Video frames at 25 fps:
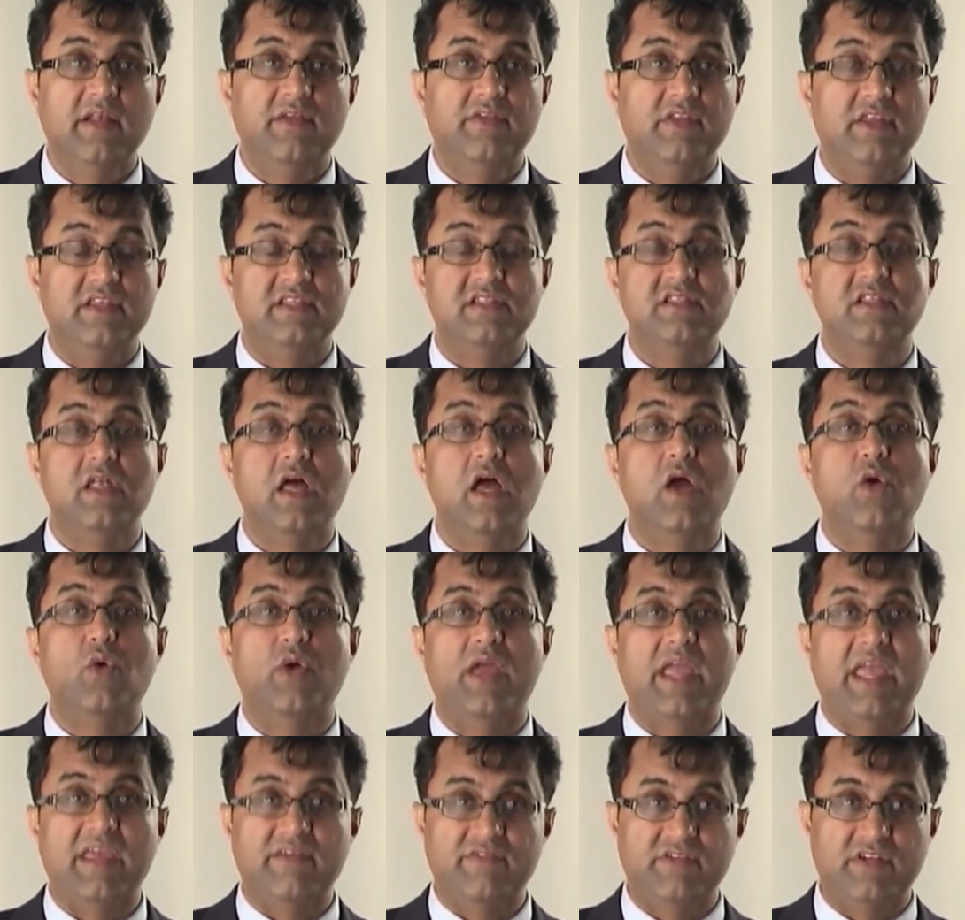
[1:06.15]
There's no
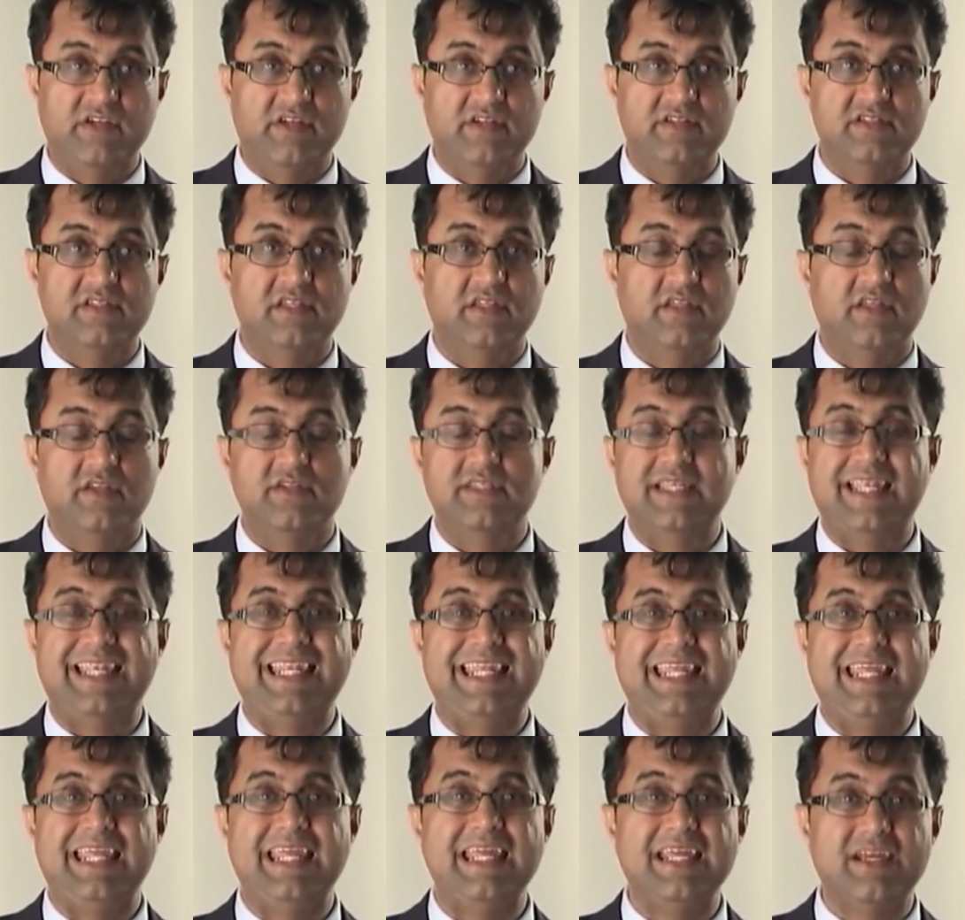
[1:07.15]
evidence that there's
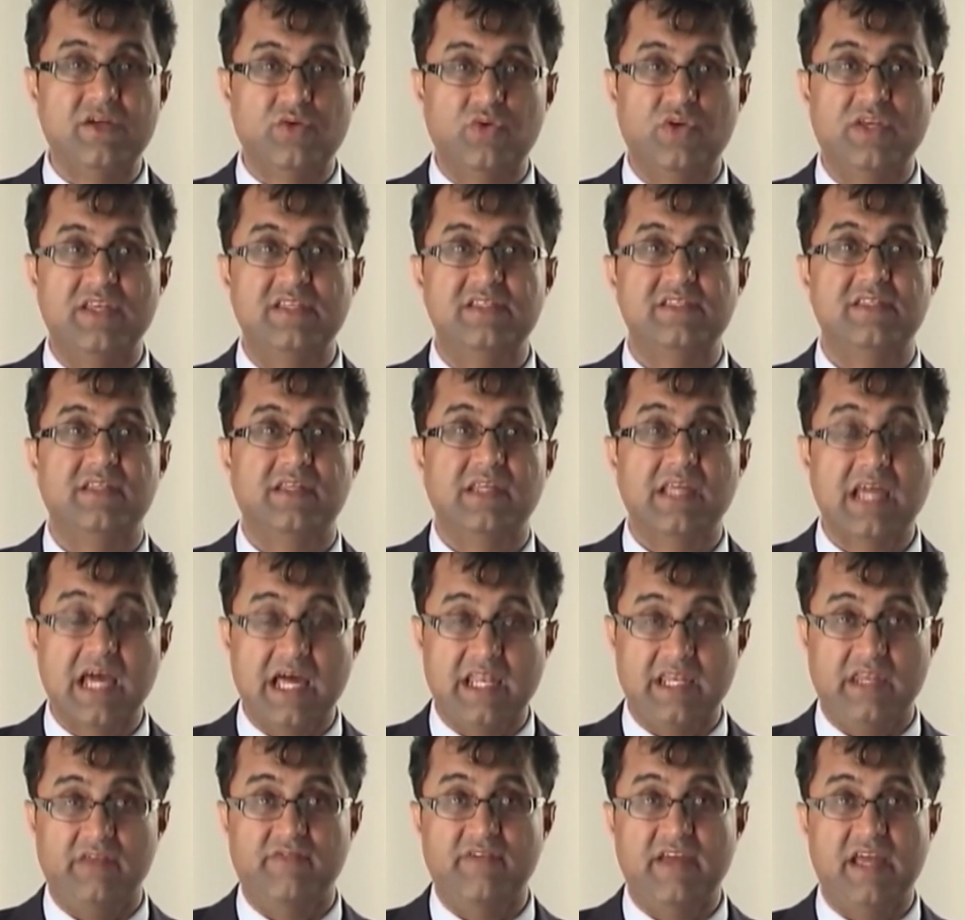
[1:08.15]
any increased
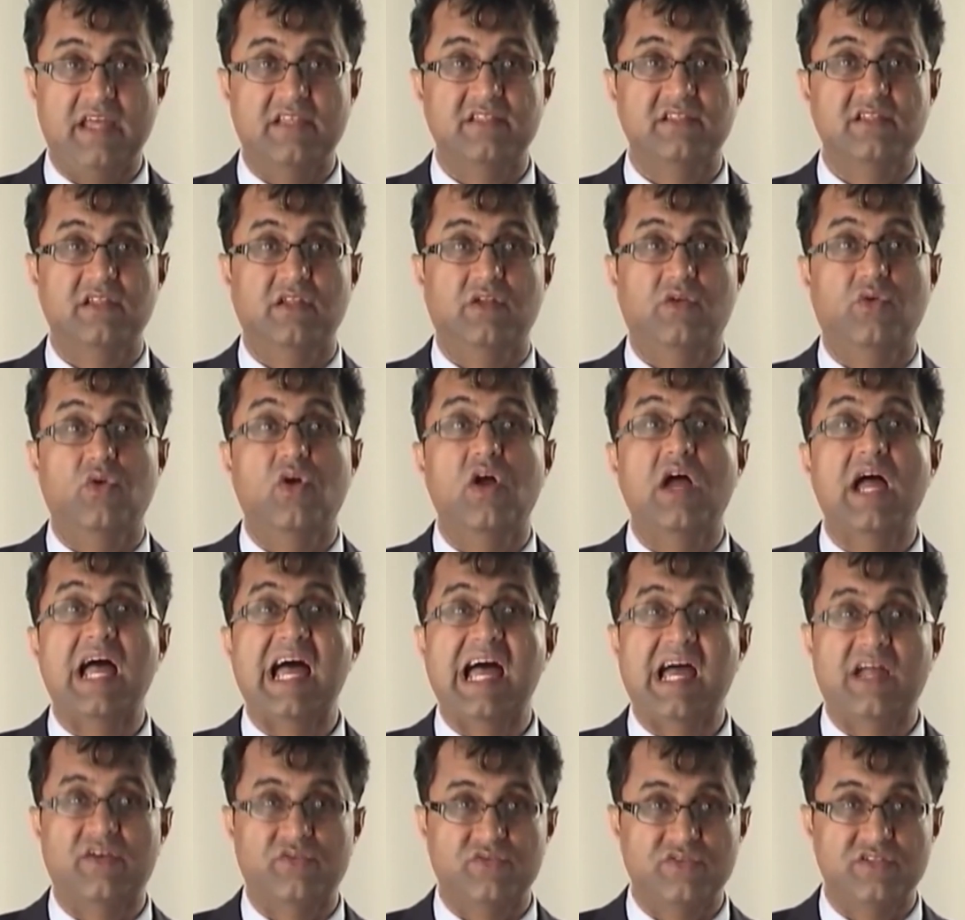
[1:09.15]
cardiovascular or
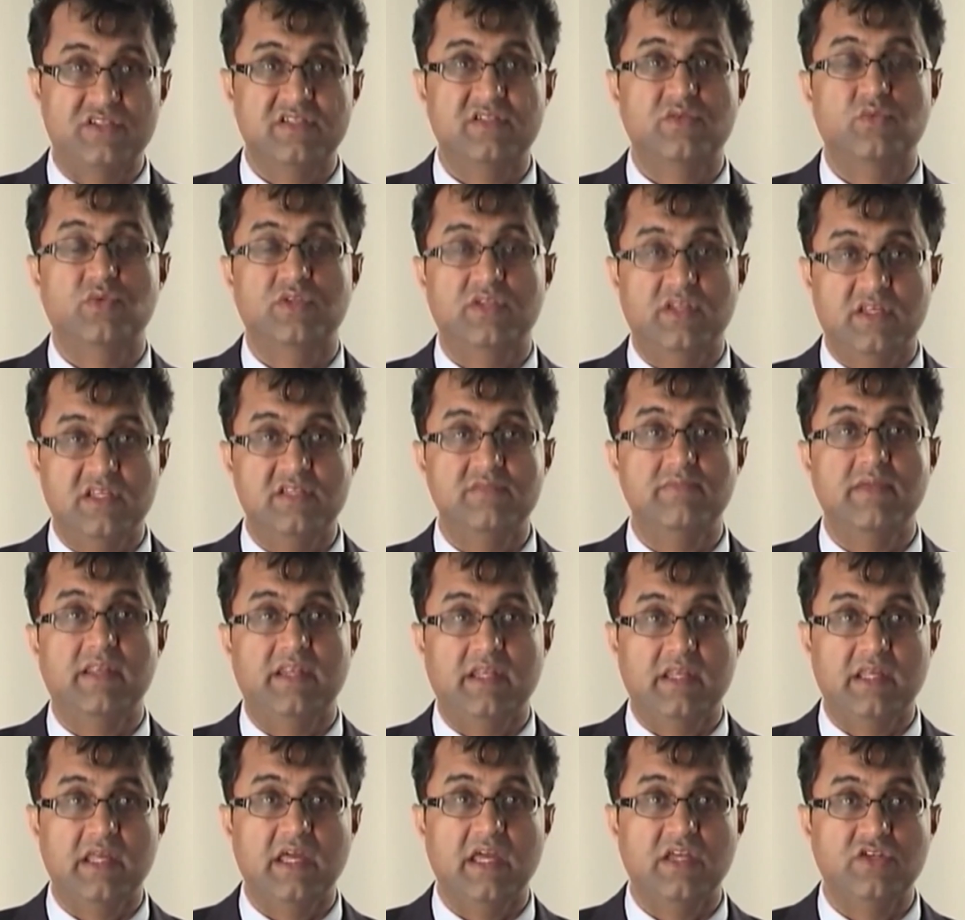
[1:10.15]
heart risk with these
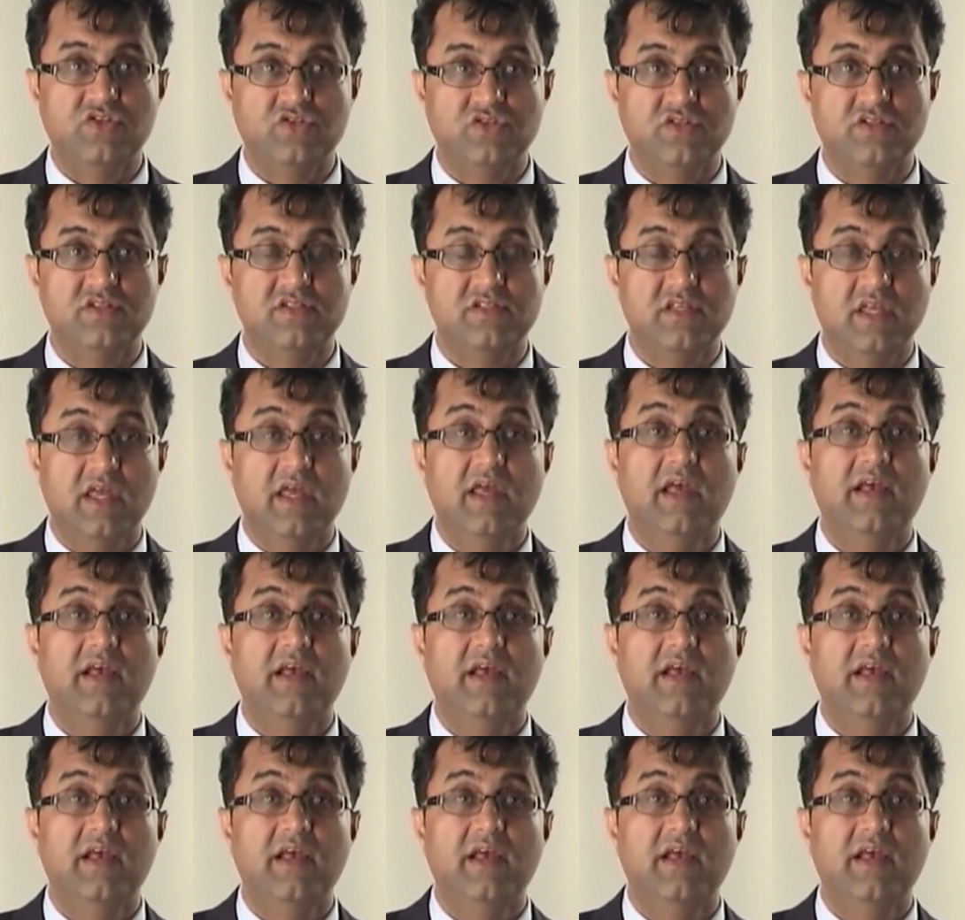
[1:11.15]
medications.